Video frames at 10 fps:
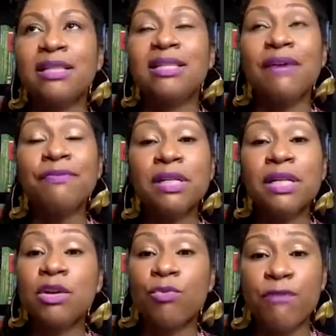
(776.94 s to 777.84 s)
Definitely
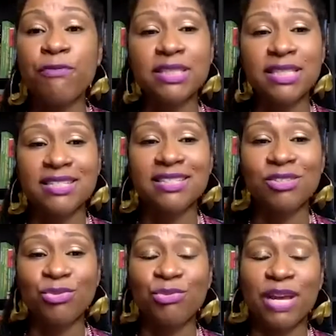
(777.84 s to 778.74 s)
the references
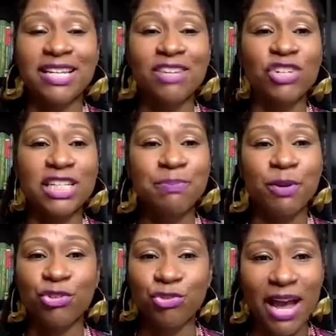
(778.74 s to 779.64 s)
to Indigenous
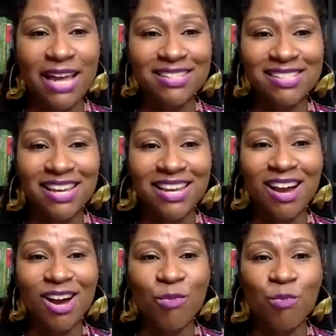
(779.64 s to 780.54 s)
spirituality,
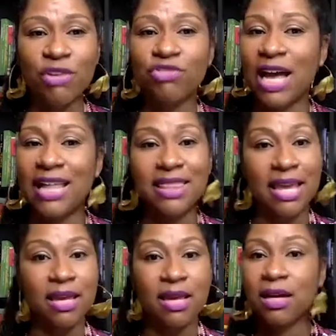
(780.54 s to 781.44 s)
um, which I
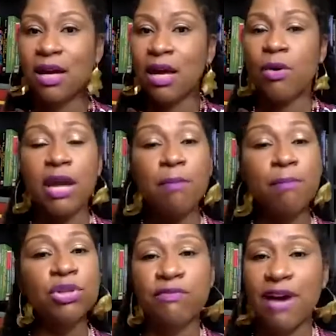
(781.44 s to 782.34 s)
think in
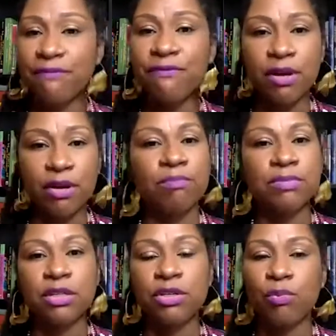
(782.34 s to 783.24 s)
both of our
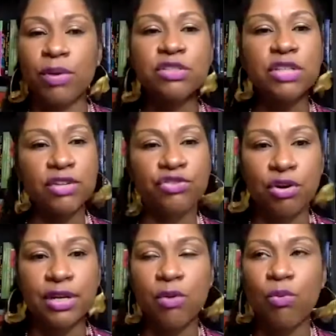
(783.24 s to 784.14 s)
films, you know, we touched
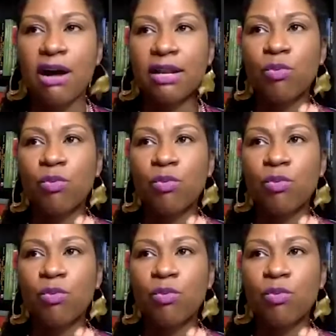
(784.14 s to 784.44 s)
on it while it